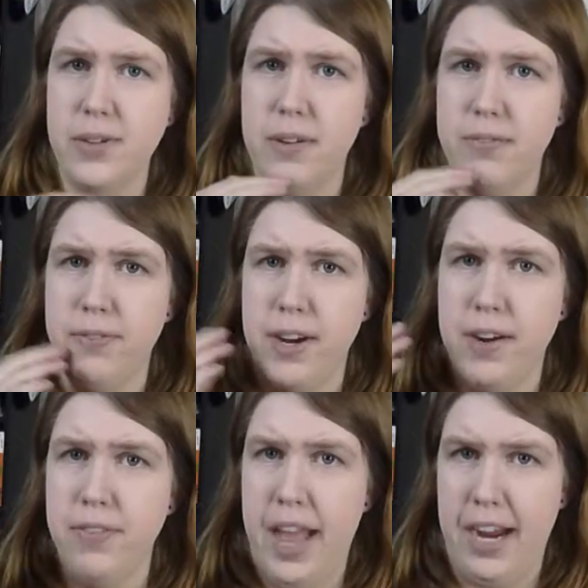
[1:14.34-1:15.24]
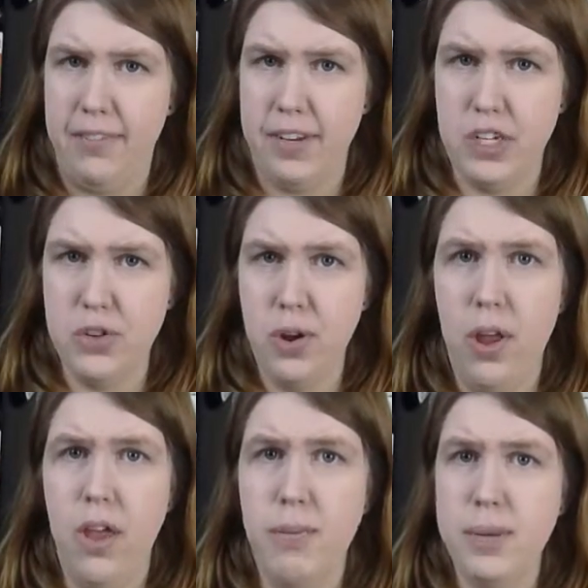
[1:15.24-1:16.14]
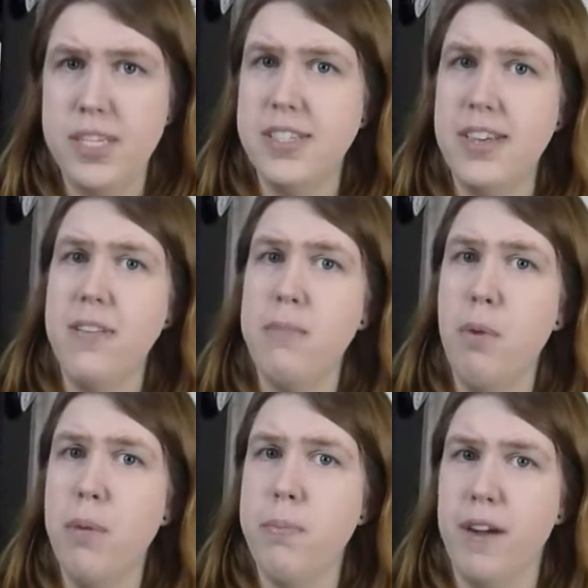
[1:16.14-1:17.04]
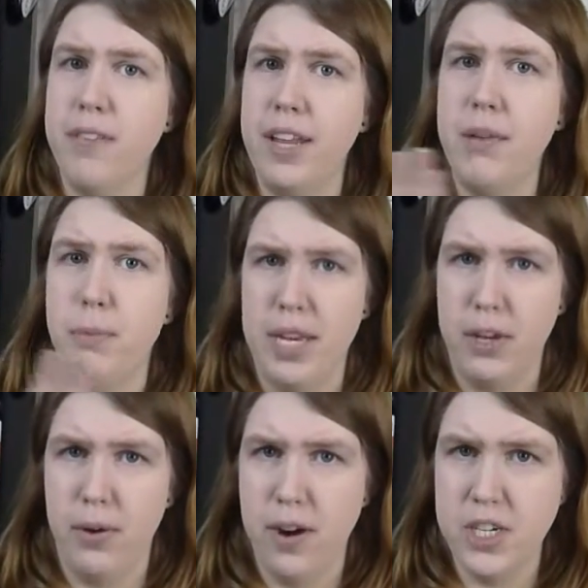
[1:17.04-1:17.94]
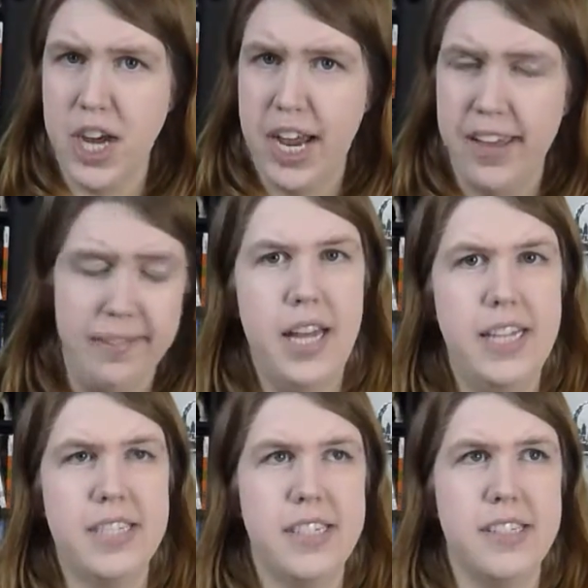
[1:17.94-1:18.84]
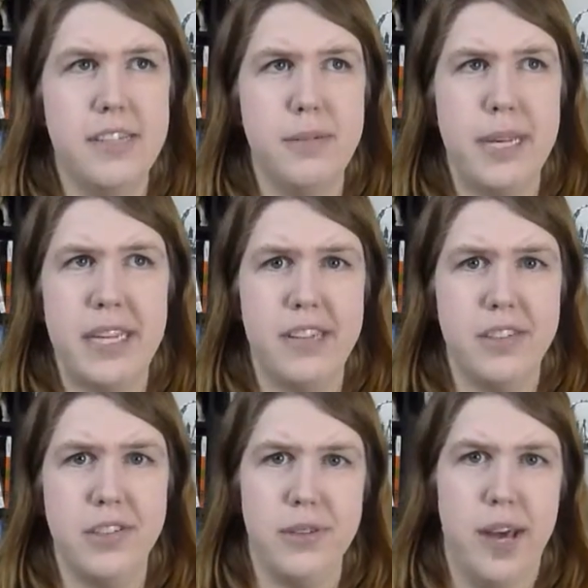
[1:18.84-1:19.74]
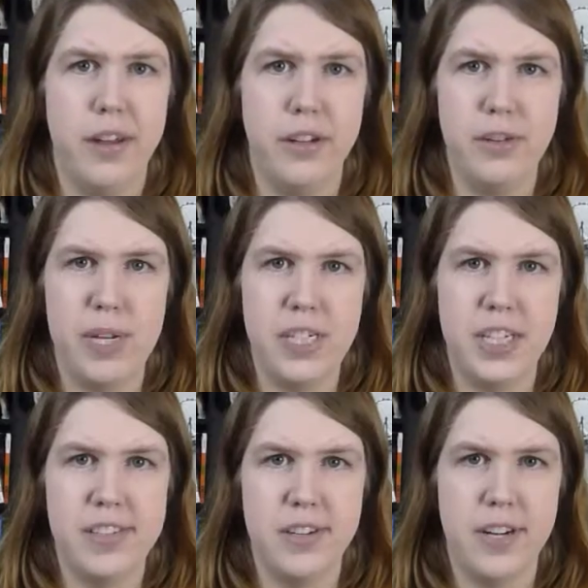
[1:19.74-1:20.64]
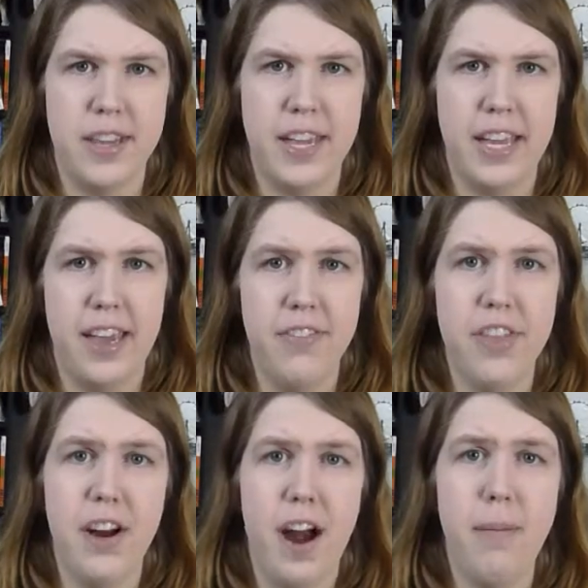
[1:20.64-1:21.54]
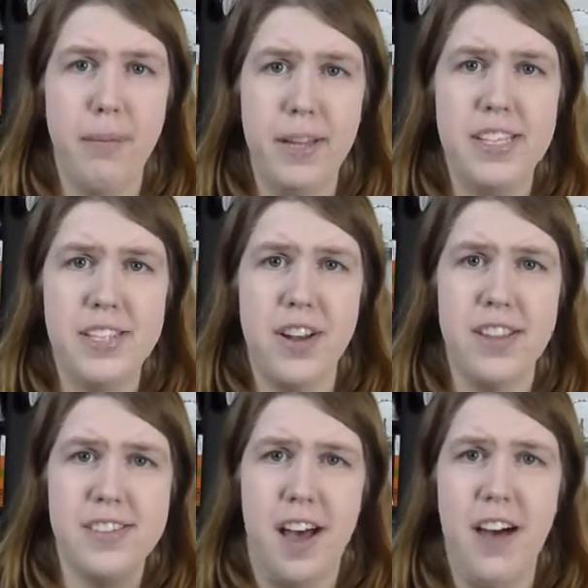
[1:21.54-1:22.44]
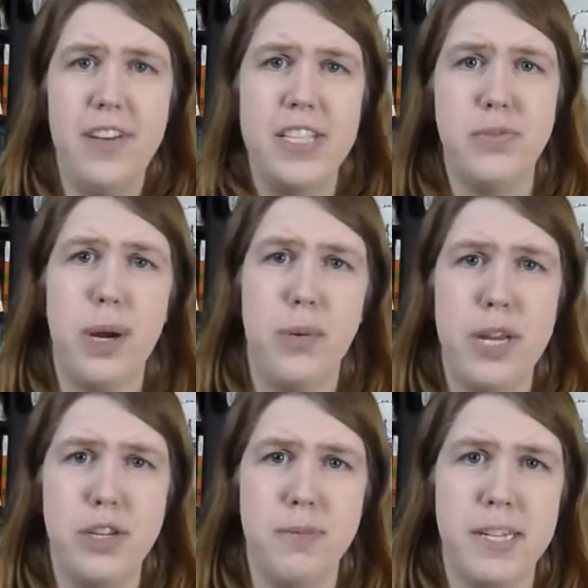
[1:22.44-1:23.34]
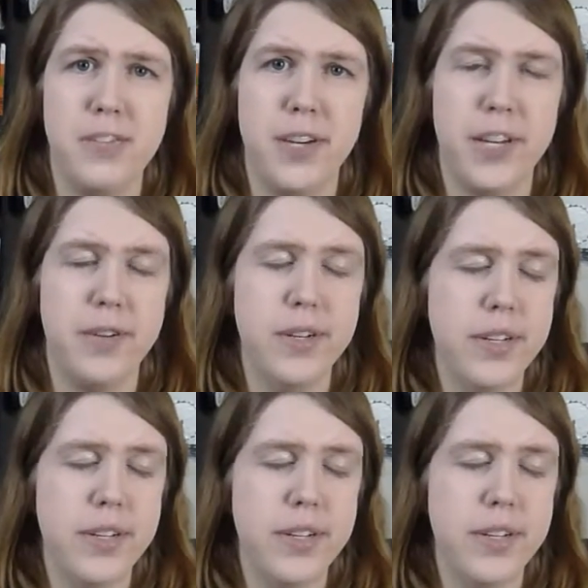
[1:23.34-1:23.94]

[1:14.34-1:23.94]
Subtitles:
to a fear of lack of control, which is even more prevalent when you are a child. At least assuming there's no toddlers watching this or anything. If there are, please turn this off. I swear way too much for you.